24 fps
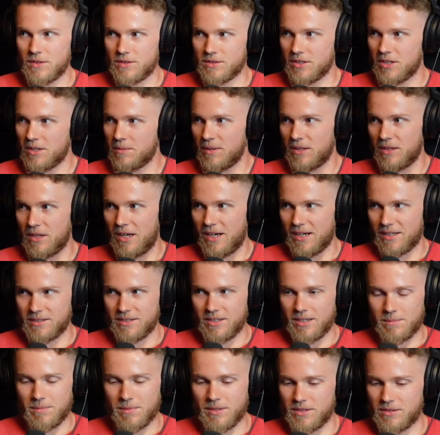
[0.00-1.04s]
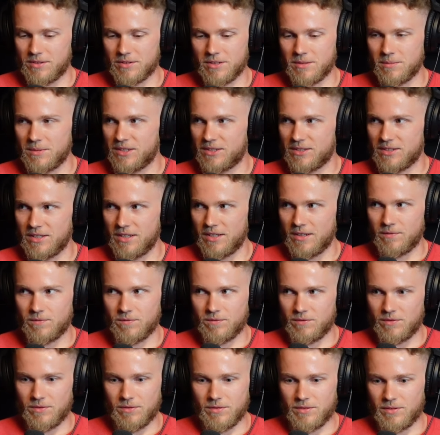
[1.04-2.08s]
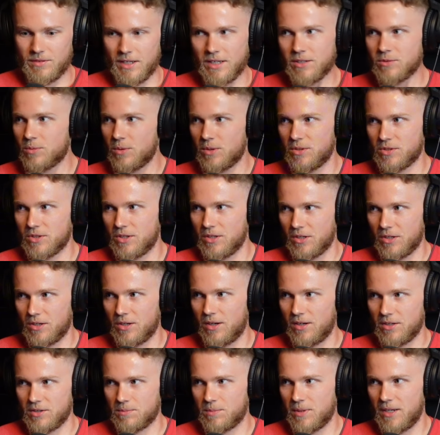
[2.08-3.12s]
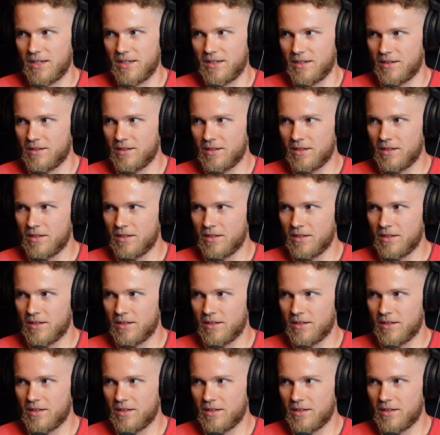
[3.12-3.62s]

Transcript: it's going to be locked up and it's going to be stiff. That's what's going to cause pain.